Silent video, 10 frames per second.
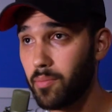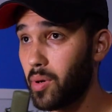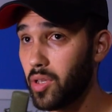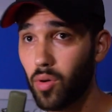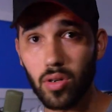
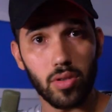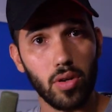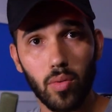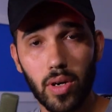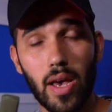but you also
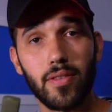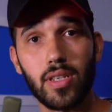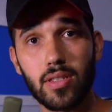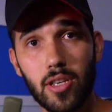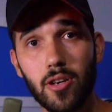don't want to have
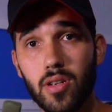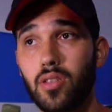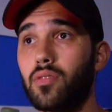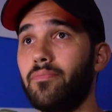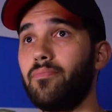60
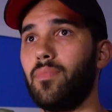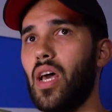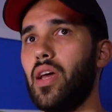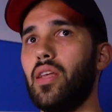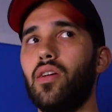hertz.
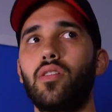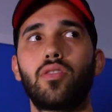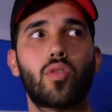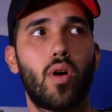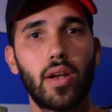90
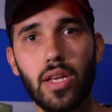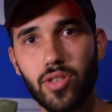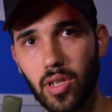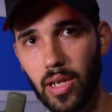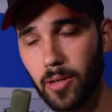hertz Quad
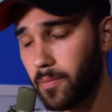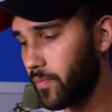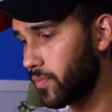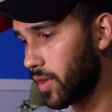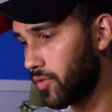HD,
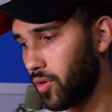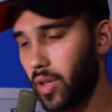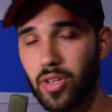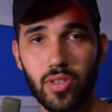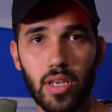full
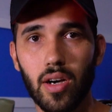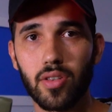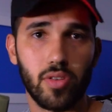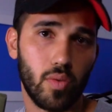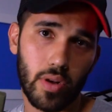HD
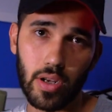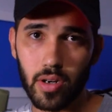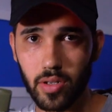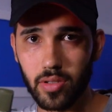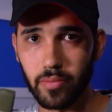120
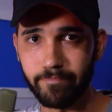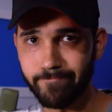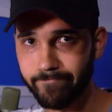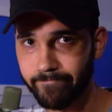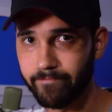hertz.
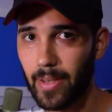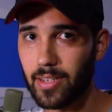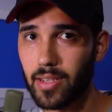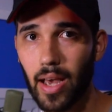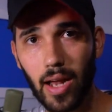
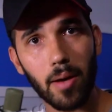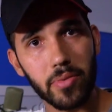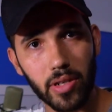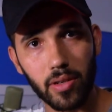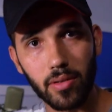There's that
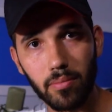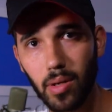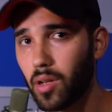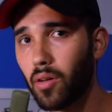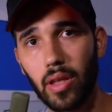option.
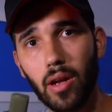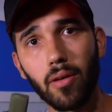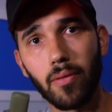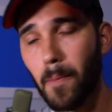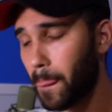But no, they
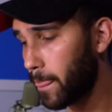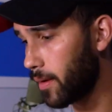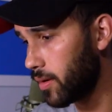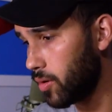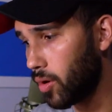don't.
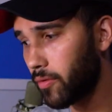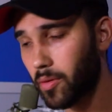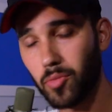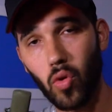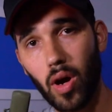You go
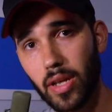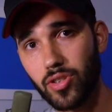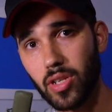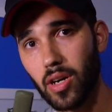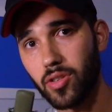from Quad
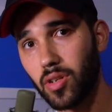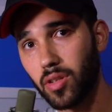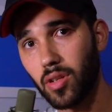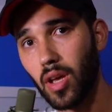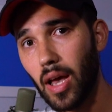HD
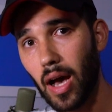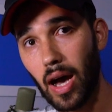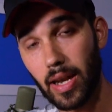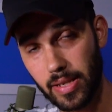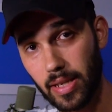
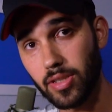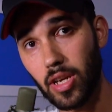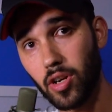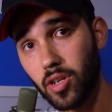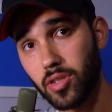60
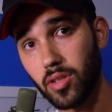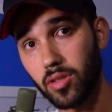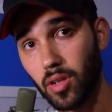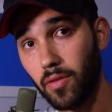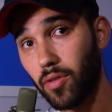hertz
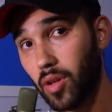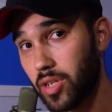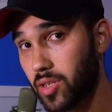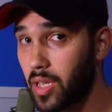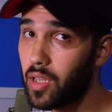to full
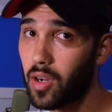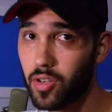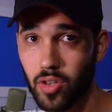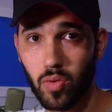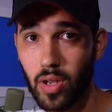HD
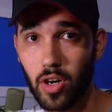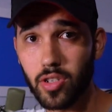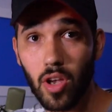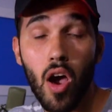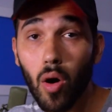120
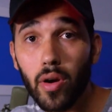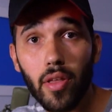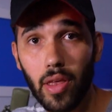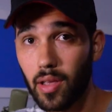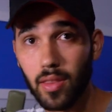hertz, or
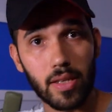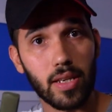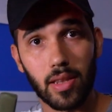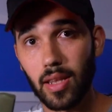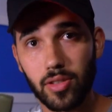nothing. That's
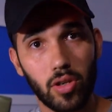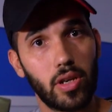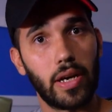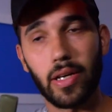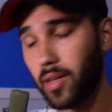it. That's all
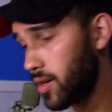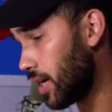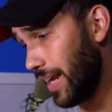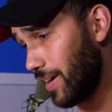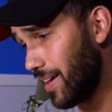you get.
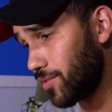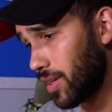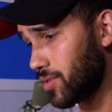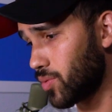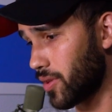I don't
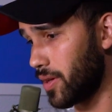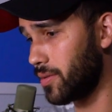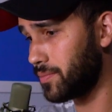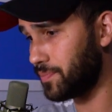think it's worth it.